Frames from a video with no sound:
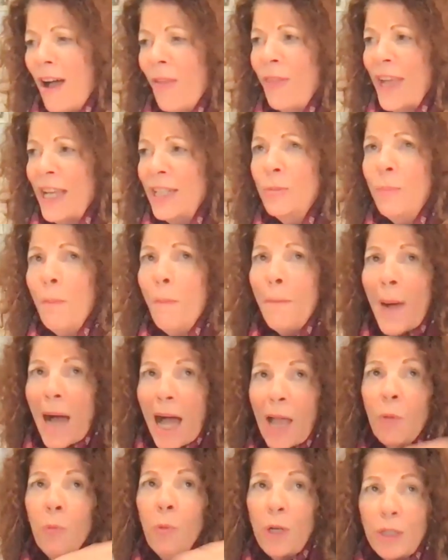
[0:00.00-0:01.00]
that's
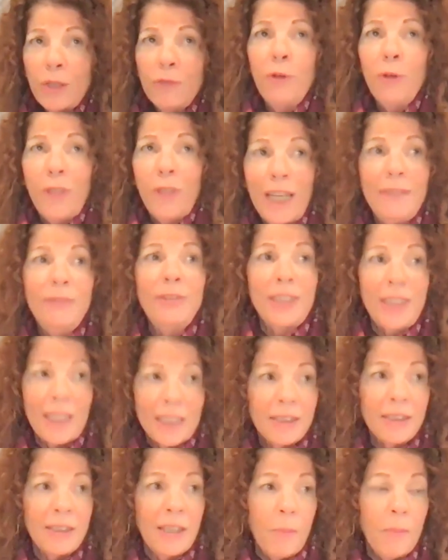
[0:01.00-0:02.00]
my wonderful life
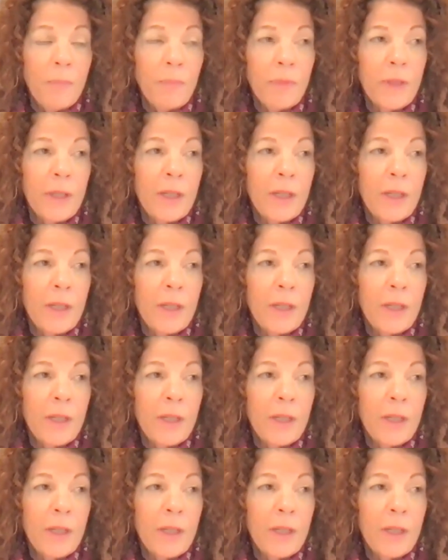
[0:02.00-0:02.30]
system.